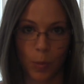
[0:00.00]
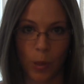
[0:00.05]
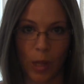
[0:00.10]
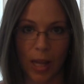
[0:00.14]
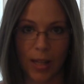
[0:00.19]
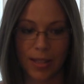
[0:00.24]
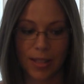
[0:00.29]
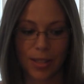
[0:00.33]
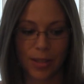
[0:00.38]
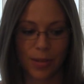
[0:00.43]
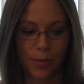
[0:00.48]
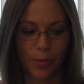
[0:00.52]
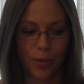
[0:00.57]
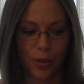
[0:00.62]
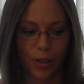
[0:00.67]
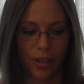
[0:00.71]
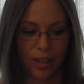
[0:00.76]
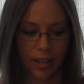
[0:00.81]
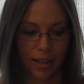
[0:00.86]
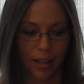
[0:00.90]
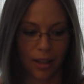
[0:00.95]
Lots of
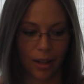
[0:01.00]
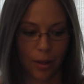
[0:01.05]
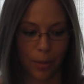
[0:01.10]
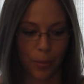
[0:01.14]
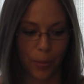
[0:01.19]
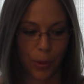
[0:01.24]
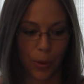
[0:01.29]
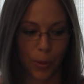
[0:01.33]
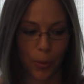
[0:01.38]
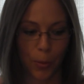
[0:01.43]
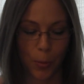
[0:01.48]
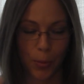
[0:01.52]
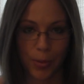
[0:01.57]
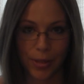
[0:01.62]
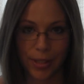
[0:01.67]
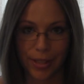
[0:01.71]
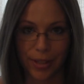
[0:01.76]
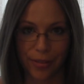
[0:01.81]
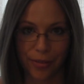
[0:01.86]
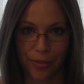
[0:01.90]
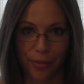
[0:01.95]

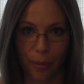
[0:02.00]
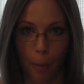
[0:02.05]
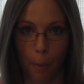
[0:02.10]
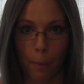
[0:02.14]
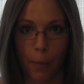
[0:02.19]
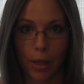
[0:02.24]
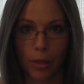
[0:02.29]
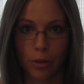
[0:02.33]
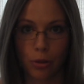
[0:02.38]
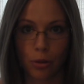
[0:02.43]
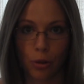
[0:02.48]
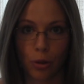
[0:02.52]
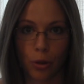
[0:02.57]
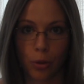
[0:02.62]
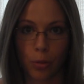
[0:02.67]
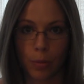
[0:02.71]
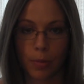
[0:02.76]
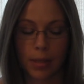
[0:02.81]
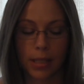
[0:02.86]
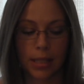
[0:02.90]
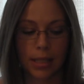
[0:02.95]
blooms of
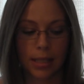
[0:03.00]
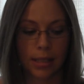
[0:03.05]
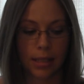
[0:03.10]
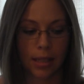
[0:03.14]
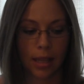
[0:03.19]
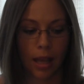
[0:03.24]
mushrooms